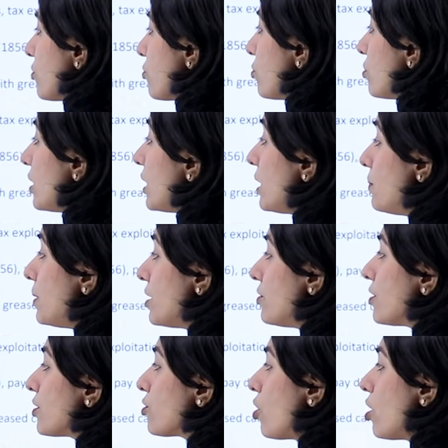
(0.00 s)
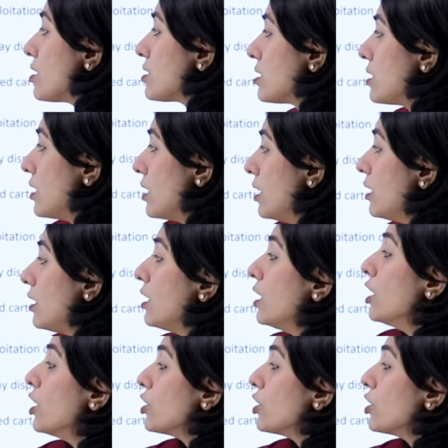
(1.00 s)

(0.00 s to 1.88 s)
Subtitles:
So the immediate cause here,